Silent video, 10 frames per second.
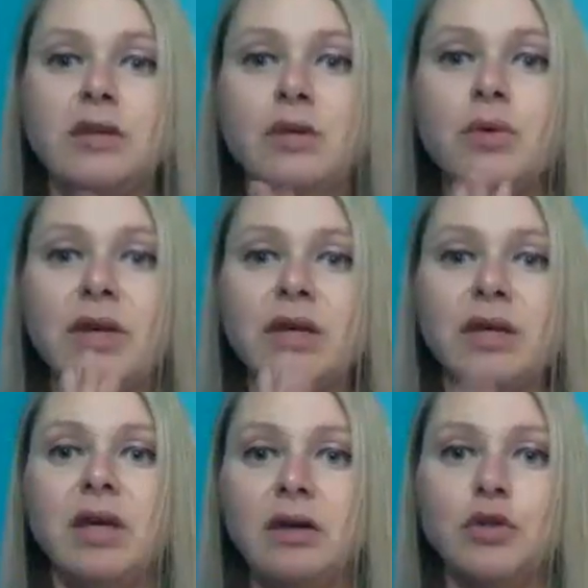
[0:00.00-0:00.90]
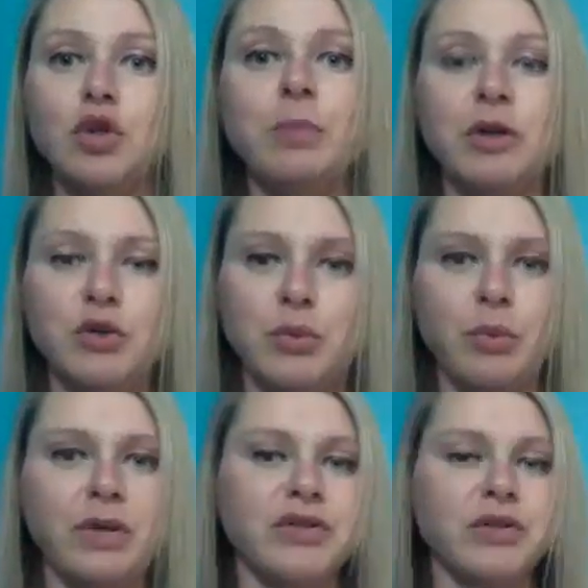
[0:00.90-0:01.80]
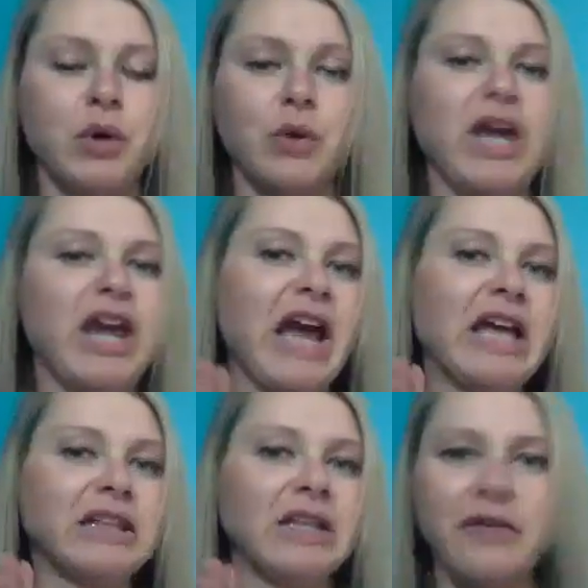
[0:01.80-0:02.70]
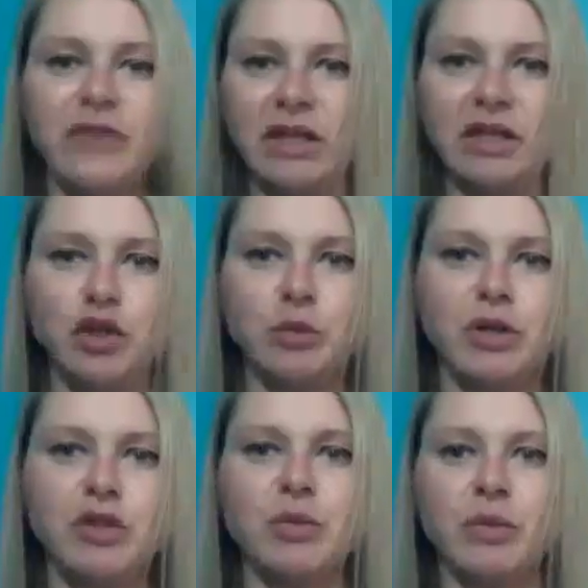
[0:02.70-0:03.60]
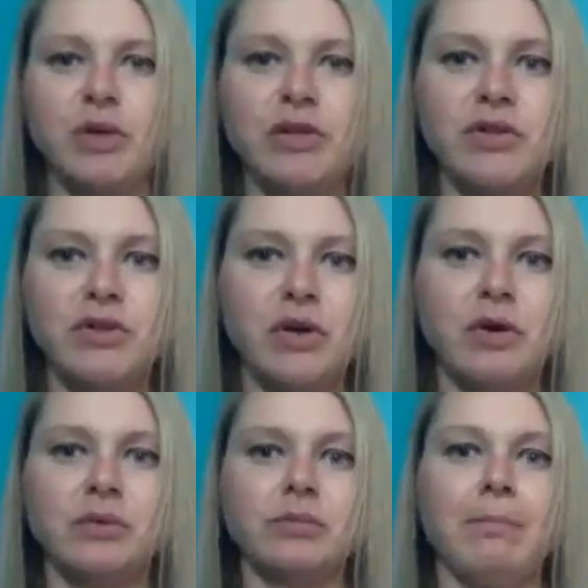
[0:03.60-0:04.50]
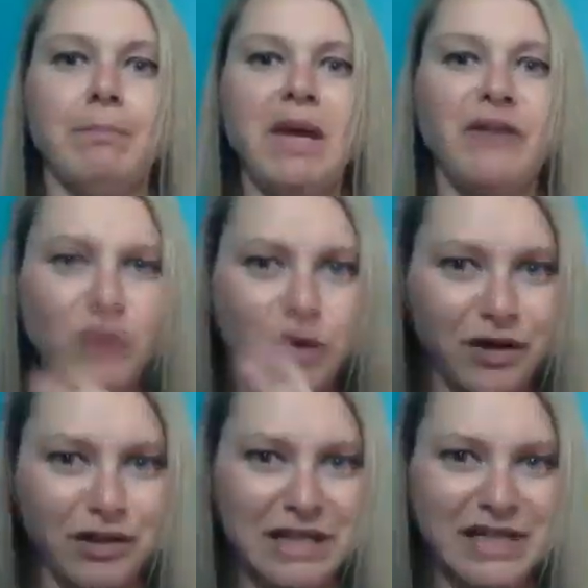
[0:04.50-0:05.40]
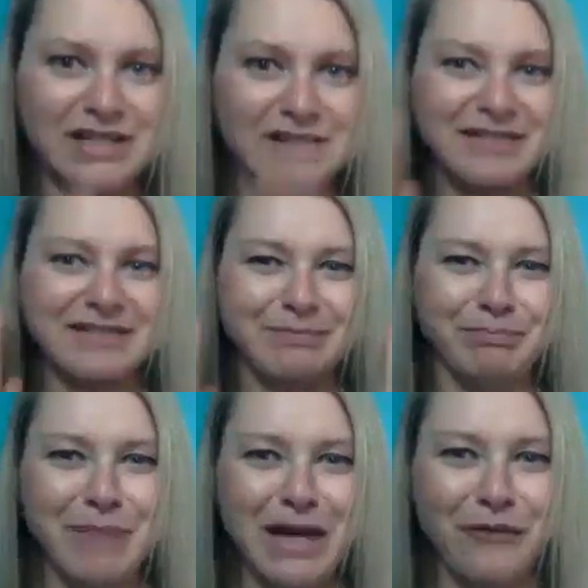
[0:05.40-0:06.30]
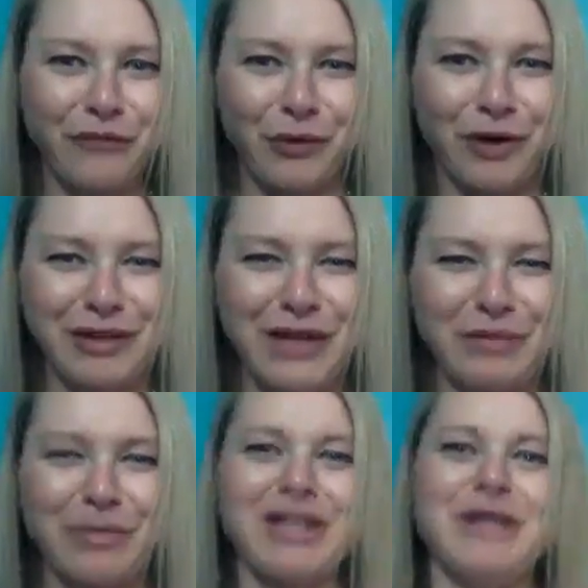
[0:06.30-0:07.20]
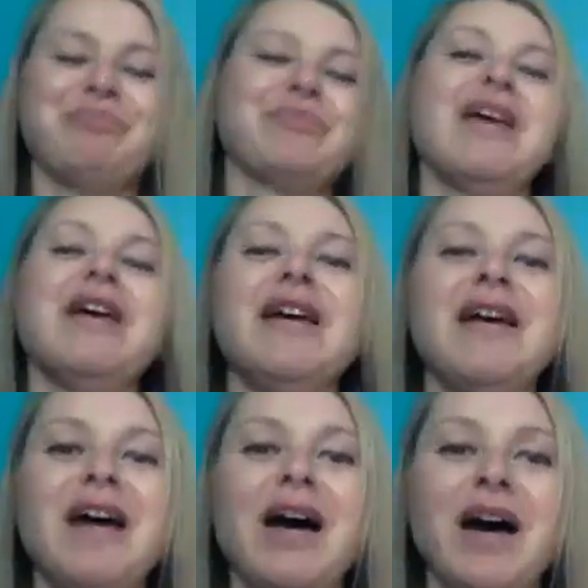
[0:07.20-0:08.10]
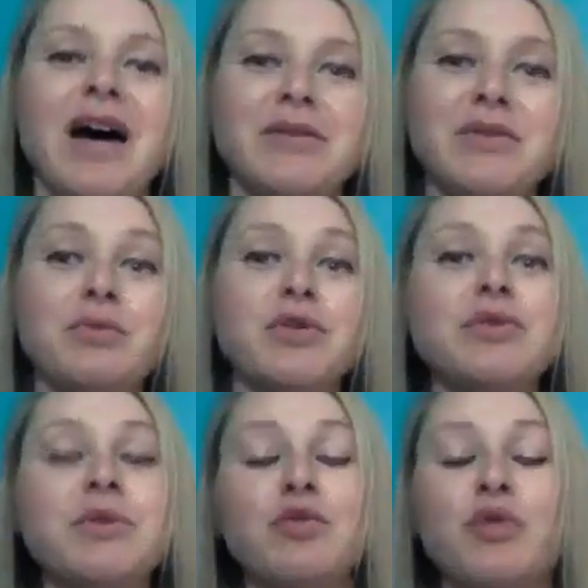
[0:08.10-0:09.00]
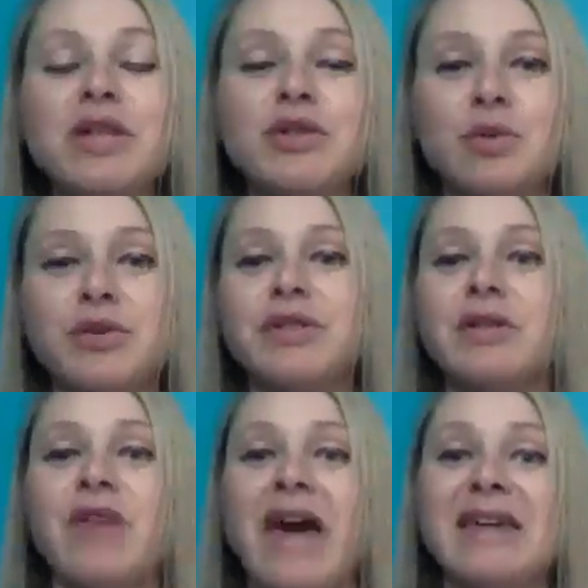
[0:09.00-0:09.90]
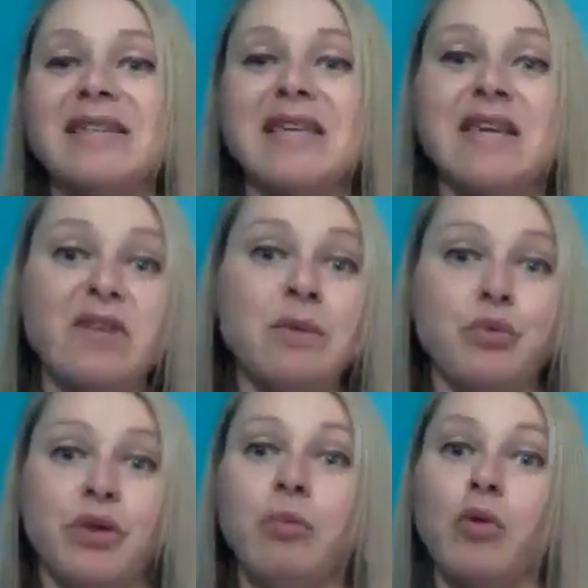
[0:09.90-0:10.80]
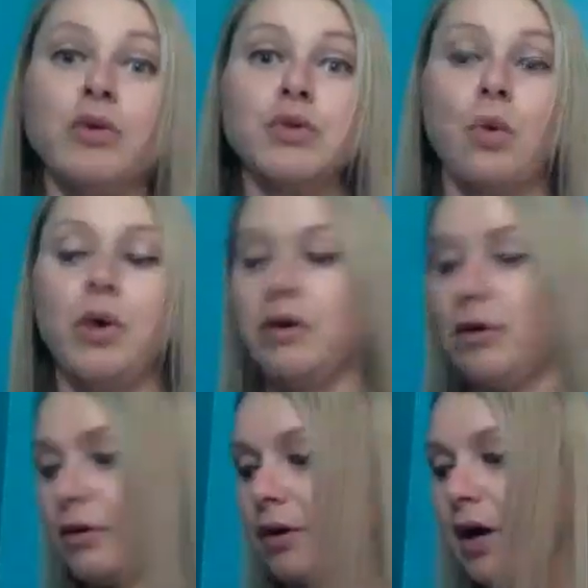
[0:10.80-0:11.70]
you kill two birds with one stone, and I love killing two birds with one stone, metaphorically, everybody. So some great sources of that is evening primrose oil.